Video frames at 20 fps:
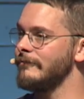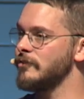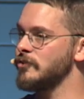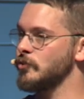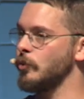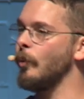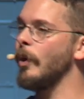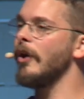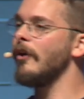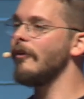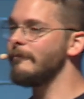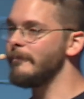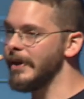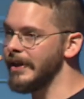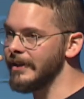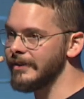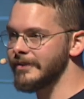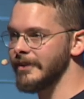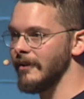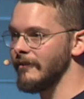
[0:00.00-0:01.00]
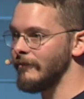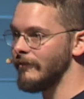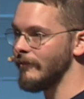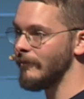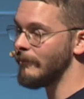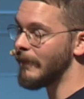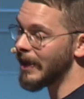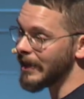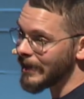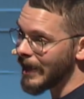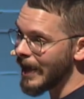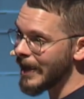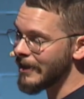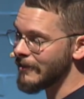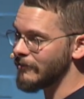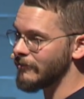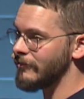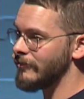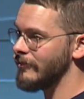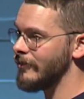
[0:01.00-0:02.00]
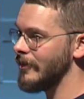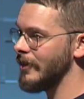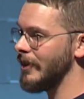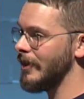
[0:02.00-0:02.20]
12 minutes of my life.